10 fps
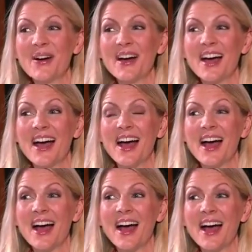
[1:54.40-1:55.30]

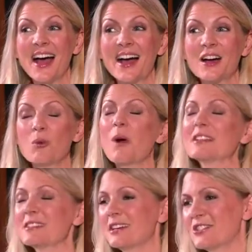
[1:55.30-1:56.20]
James.
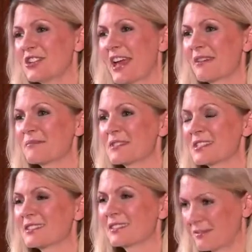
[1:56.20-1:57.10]
Well done,
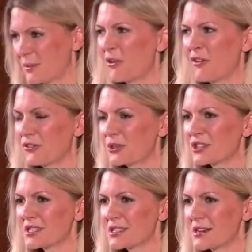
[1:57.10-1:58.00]
James. We're off to a
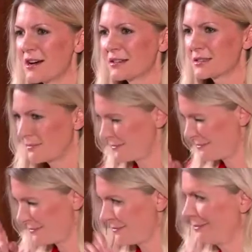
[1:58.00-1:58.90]
good start.
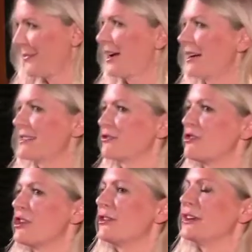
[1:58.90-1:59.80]
My eye's on
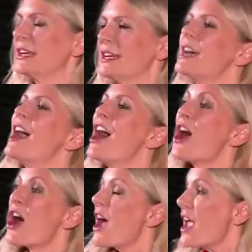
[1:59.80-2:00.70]
you.
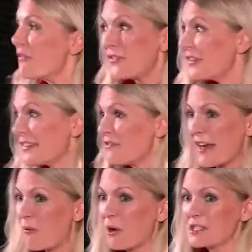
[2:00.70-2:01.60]
As if
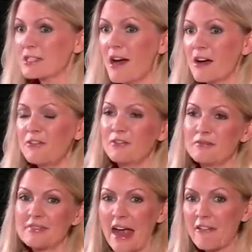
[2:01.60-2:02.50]
that weren't
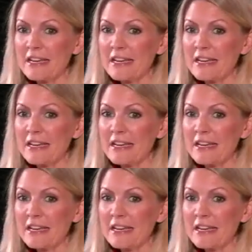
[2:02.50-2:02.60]
enough, Gary